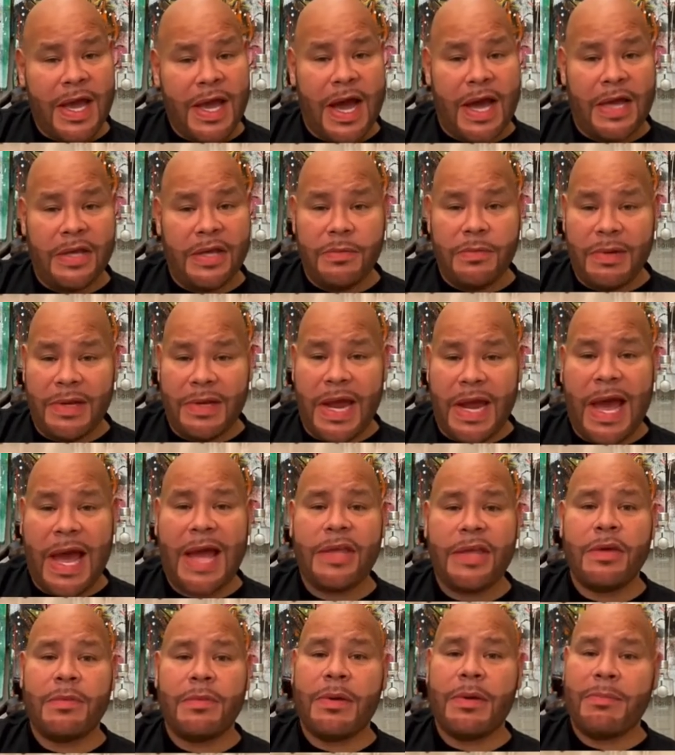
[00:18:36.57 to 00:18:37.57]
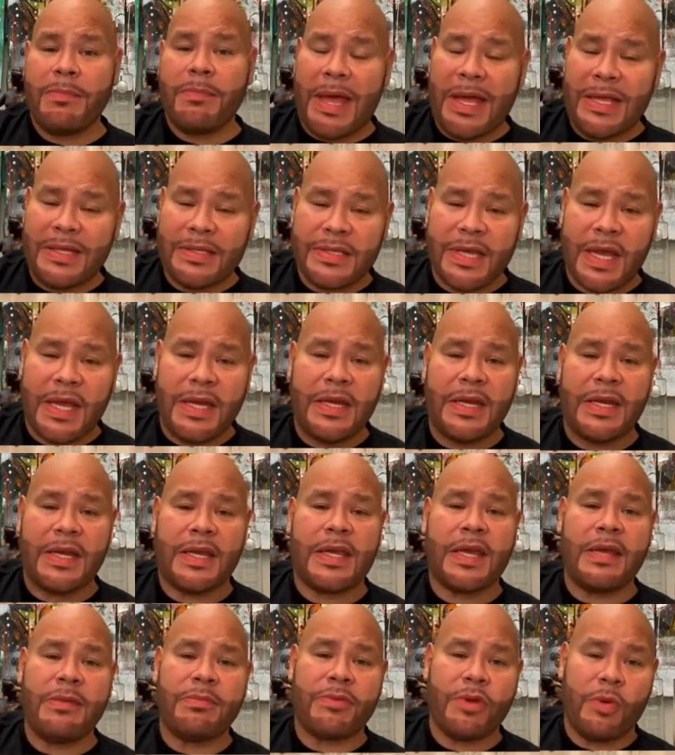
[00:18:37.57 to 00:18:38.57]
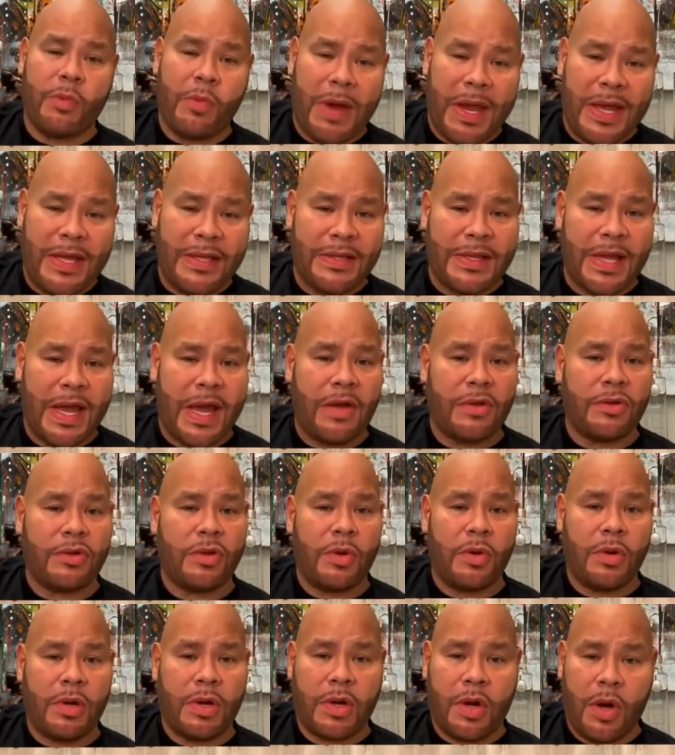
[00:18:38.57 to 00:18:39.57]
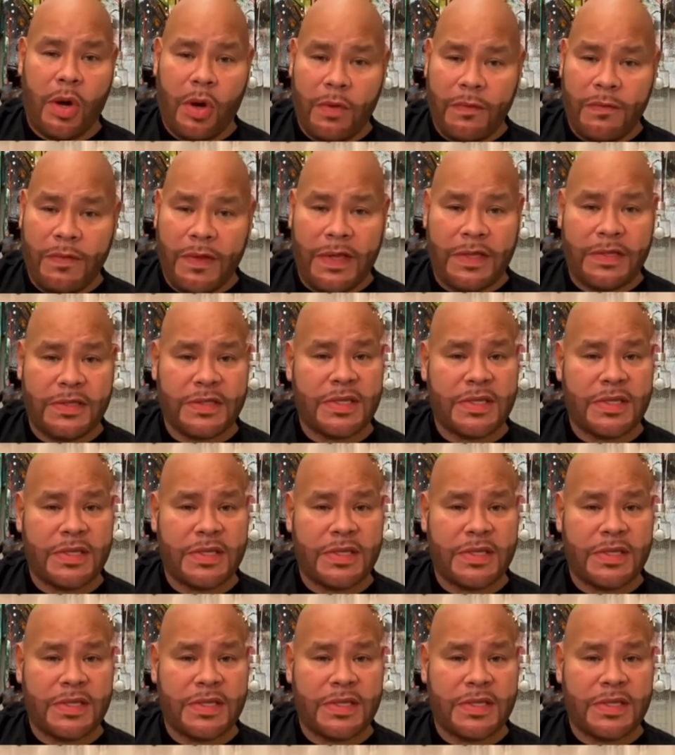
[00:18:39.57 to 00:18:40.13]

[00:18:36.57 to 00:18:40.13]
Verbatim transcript: How you been maintaining to keep the weight down during COVID,